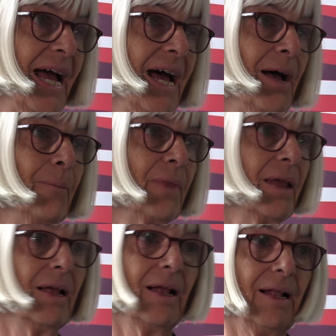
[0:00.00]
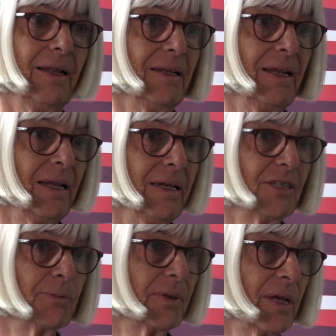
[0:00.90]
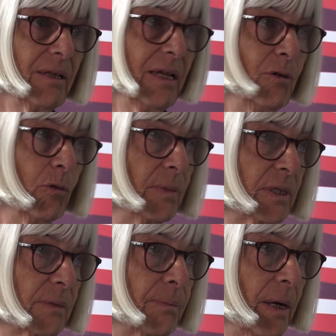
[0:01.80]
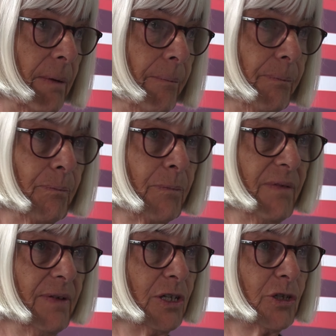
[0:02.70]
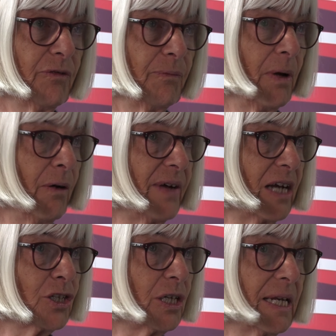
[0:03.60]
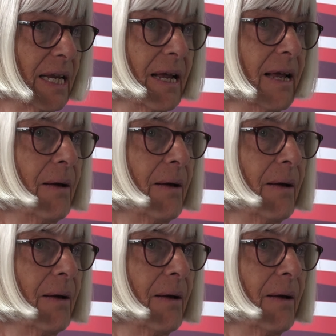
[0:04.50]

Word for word: Um, Elizabeth had the enormous um, privilege of, of actually